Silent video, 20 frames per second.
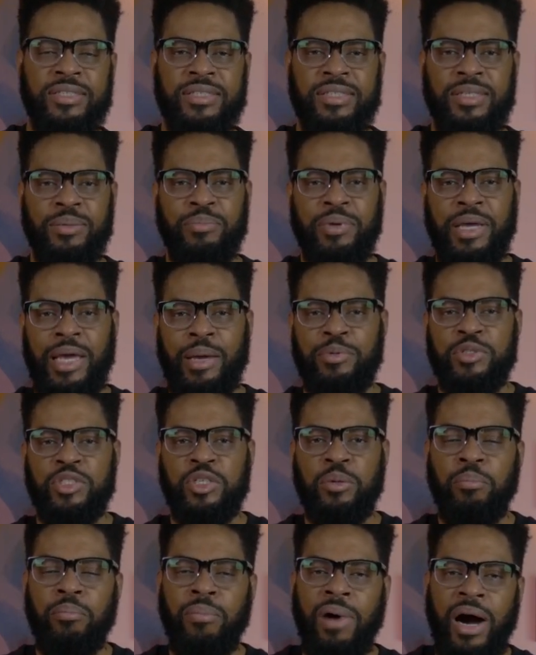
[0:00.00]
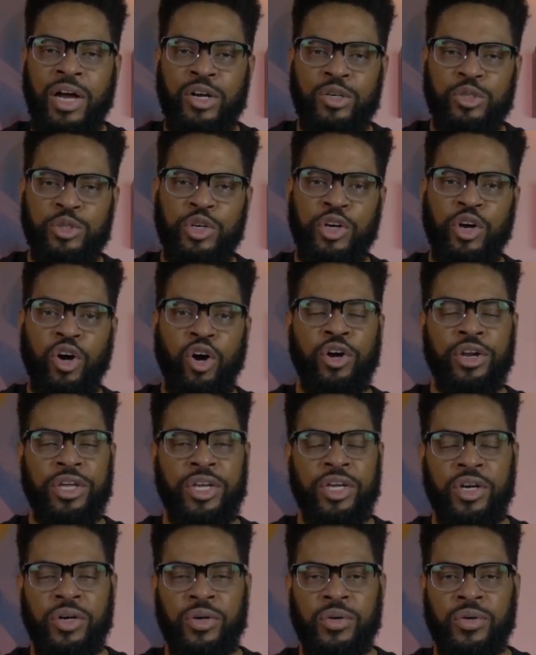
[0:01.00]
to be able to monitor your
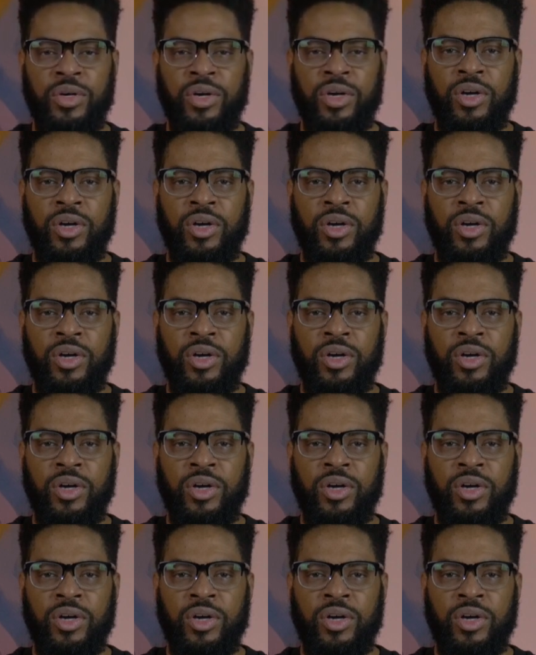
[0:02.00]
audio